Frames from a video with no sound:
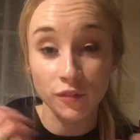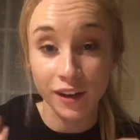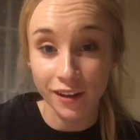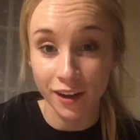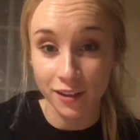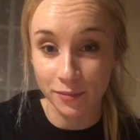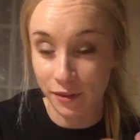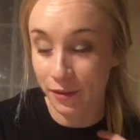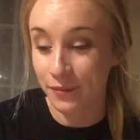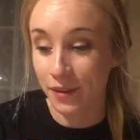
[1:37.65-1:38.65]
Van
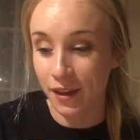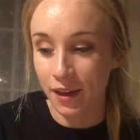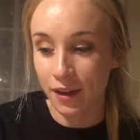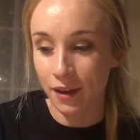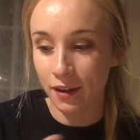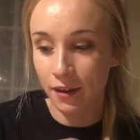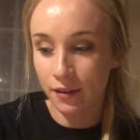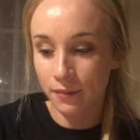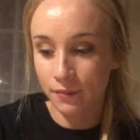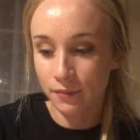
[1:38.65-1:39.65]
Hosmeer,
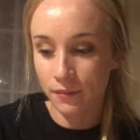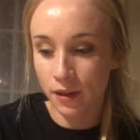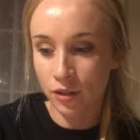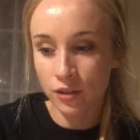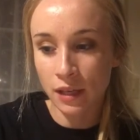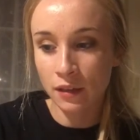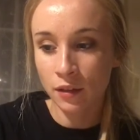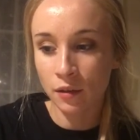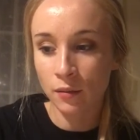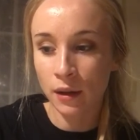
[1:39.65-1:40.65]
and just
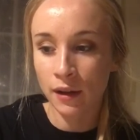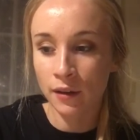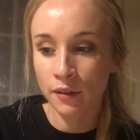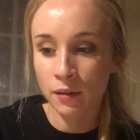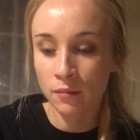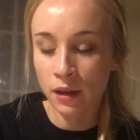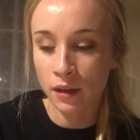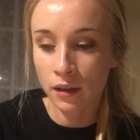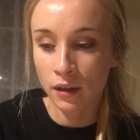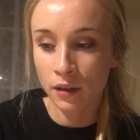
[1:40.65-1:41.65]
telling her about how they
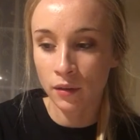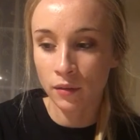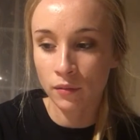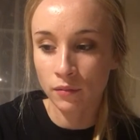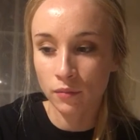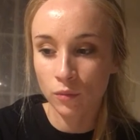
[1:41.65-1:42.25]
met and